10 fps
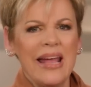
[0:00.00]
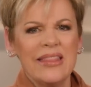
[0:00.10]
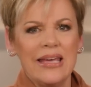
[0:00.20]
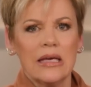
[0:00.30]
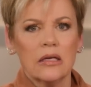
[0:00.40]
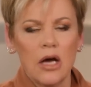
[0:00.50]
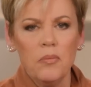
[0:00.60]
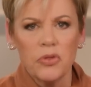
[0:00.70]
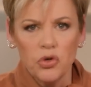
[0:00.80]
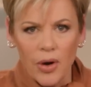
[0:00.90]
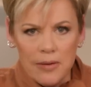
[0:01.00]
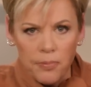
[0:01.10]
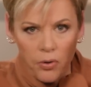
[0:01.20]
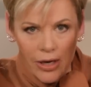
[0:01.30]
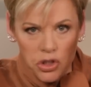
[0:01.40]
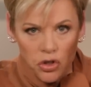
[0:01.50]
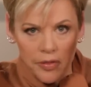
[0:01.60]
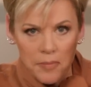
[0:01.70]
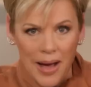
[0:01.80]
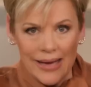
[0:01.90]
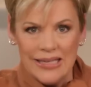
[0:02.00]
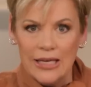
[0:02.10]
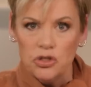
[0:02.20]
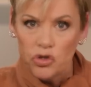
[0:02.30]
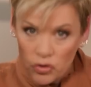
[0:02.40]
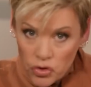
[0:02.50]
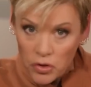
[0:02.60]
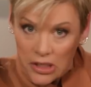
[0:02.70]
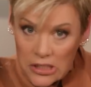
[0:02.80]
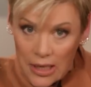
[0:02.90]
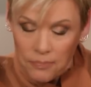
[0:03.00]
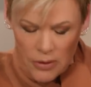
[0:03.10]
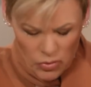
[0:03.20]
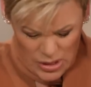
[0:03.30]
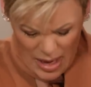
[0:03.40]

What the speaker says: and they can come with great pressure on the mind to get you to accept those.